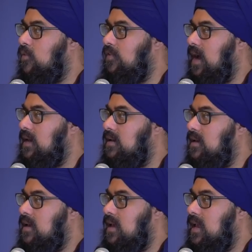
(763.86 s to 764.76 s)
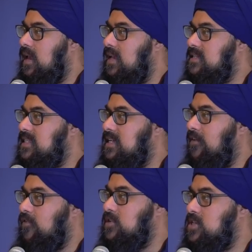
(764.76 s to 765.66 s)
will find is the
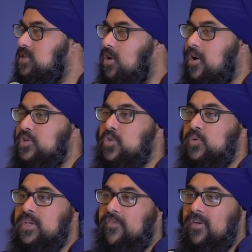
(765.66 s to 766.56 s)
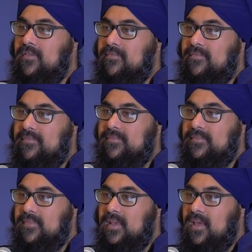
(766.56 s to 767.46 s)
differences aren't so different,
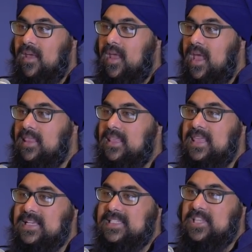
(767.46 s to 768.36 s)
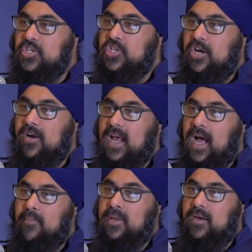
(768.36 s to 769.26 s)
and the things that they share in
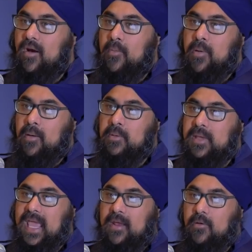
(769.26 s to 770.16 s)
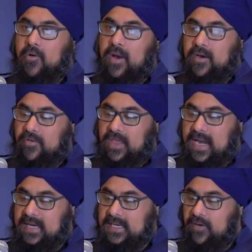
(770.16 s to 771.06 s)
common are probably greater
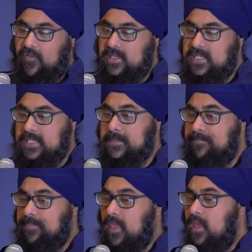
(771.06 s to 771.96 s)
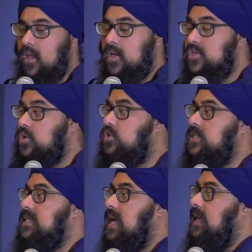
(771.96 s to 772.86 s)
than any differences. So
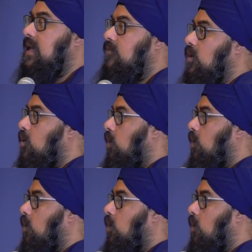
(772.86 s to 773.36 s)
just to kind of give you